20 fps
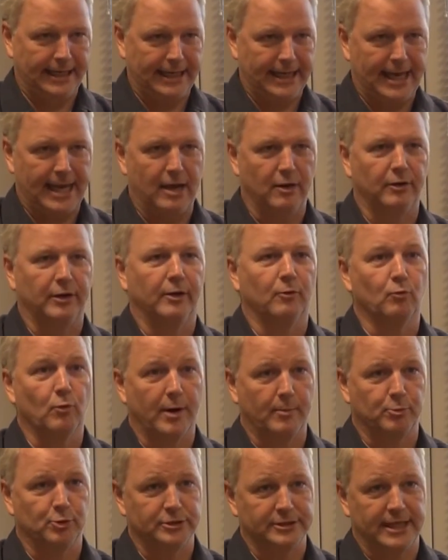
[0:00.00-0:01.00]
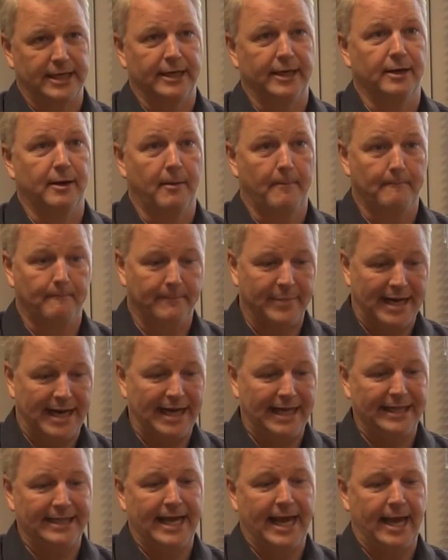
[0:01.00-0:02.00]
In a county represented
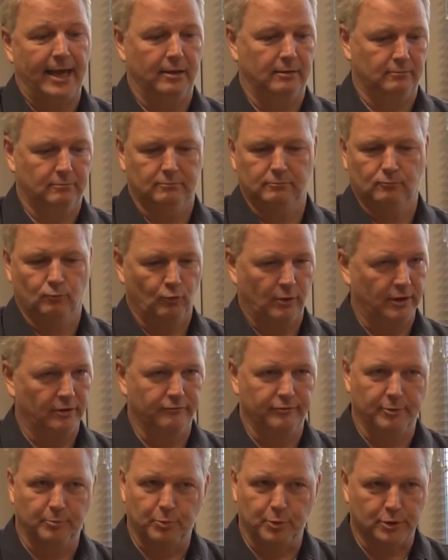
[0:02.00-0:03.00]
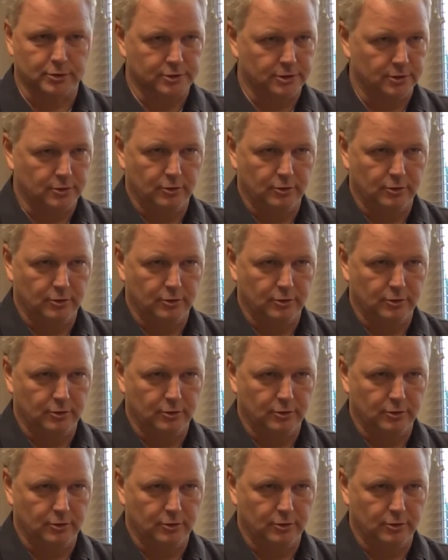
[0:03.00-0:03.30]
by that relevant person.